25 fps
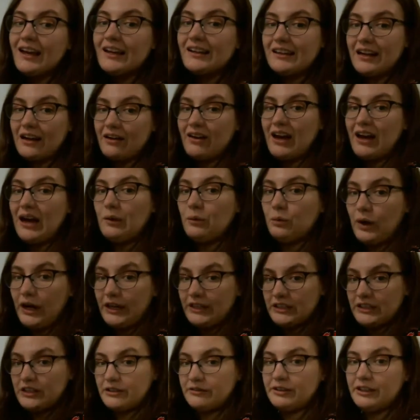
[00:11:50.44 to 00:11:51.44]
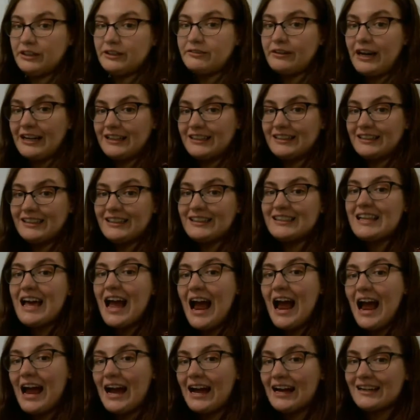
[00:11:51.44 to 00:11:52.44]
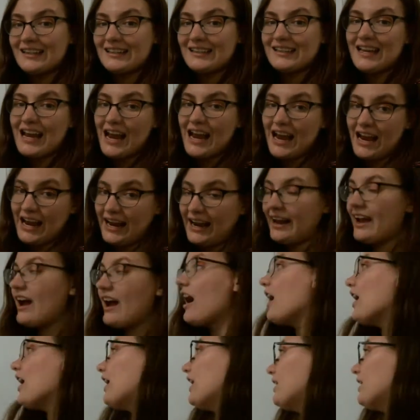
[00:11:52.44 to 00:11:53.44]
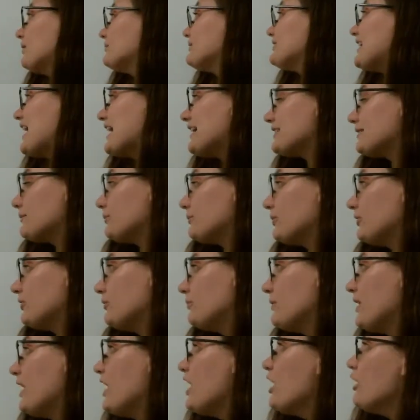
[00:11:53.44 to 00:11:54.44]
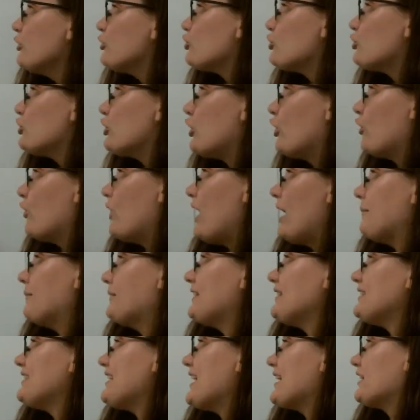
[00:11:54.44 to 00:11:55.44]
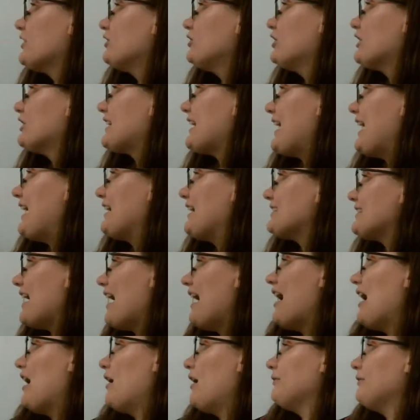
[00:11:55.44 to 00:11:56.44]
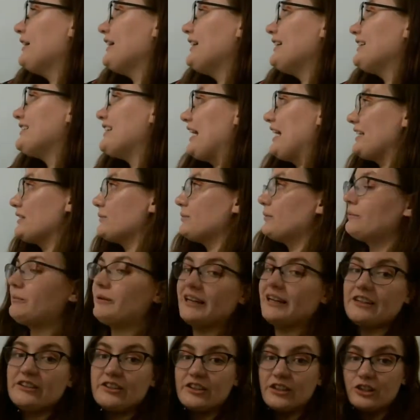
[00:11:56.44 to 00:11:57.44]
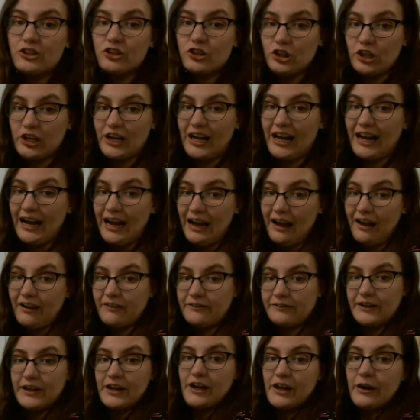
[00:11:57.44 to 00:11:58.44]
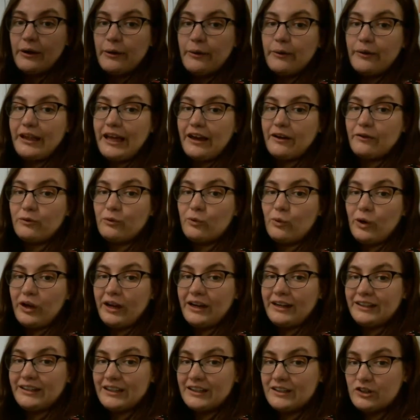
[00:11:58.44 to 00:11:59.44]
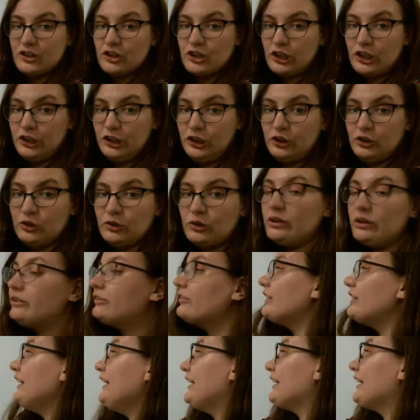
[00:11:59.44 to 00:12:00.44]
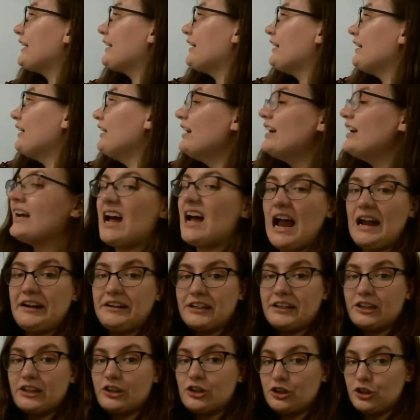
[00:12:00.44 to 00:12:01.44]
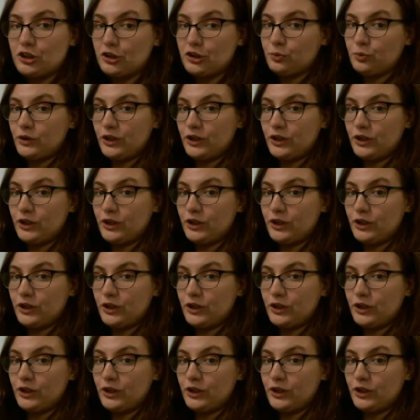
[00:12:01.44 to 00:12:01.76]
Now I want to rewrite this as a um, decimal, so I'm going to take a look at how many decimal places should I have. Well, I have one, two over here, and a third